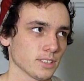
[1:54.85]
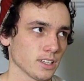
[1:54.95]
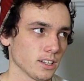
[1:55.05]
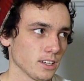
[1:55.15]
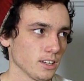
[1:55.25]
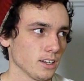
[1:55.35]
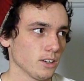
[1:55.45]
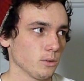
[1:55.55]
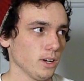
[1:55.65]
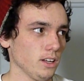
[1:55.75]
However,
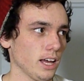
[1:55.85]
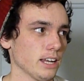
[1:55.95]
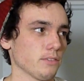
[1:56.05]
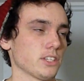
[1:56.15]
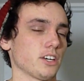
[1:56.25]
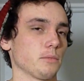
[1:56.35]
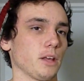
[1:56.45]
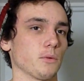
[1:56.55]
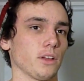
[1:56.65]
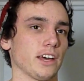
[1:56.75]
some of Waddell's
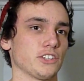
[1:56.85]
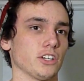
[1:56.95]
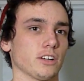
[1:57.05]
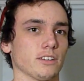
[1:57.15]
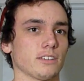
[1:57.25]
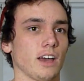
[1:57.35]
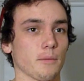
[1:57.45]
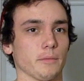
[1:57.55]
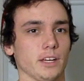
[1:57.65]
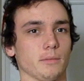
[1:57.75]
friends relish the time they
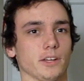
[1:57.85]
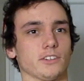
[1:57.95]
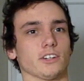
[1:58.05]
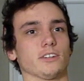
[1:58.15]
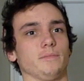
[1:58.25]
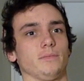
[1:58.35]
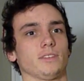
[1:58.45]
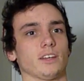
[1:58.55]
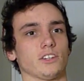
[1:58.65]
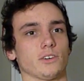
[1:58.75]
can still spend with him.
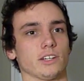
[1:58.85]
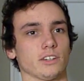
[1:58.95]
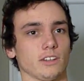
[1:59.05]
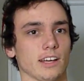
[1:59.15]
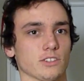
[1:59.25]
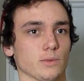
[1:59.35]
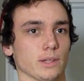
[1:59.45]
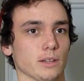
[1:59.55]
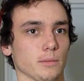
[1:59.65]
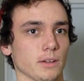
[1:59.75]
Meet Tyler
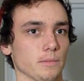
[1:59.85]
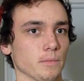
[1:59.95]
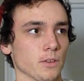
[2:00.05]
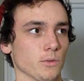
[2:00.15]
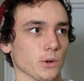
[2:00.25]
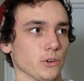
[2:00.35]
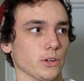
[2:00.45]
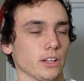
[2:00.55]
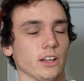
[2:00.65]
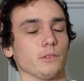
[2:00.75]
Hoisington, a sophomore and
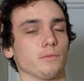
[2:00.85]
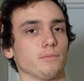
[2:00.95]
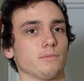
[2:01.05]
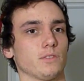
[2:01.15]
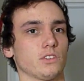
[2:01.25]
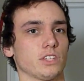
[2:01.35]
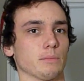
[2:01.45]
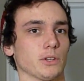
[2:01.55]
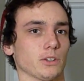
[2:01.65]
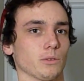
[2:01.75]
former peer of Waddell's
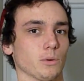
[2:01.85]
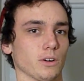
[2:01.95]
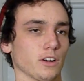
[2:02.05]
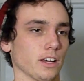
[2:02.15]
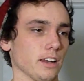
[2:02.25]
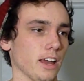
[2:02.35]
in media arts and